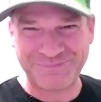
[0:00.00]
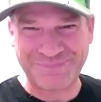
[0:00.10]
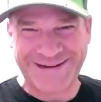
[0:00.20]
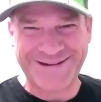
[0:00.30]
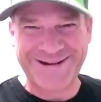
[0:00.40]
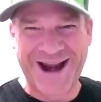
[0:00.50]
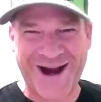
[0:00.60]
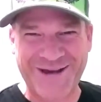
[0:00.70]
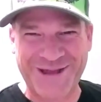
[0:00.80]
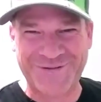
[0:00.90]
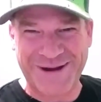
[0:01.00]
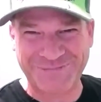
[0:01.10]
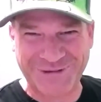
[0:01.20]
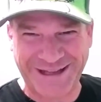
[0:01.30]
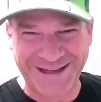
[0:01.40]
Pindar the
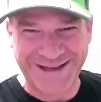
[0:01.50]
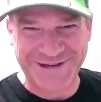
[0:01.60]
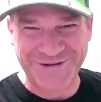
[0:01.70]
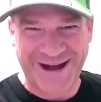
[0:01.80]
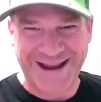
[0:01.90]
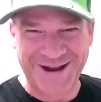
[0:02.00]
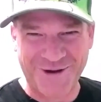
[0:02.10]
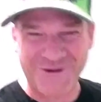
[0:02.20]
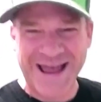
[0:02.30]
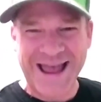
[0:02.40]
Reptilian Draco.